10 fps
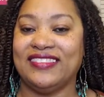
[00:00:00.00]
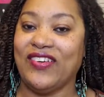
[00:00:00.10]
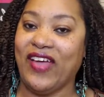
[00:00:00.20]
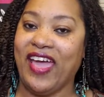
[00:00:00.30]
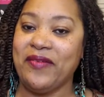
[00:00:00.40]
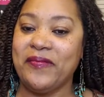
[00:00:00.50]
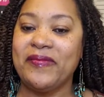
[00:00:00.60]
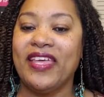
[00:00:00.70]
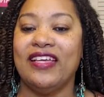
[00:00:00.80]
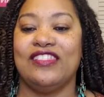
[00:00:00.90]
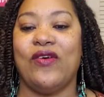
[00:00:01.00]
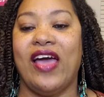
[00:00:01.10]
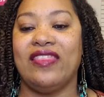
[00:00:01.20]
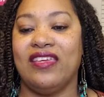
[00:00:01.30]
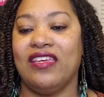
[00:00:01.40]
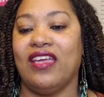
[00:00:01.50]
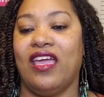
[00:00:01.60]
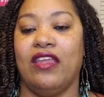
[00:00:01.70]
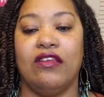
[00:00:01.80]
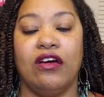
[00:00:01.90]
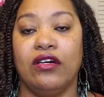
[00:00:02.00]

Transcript: Okay, so I think, and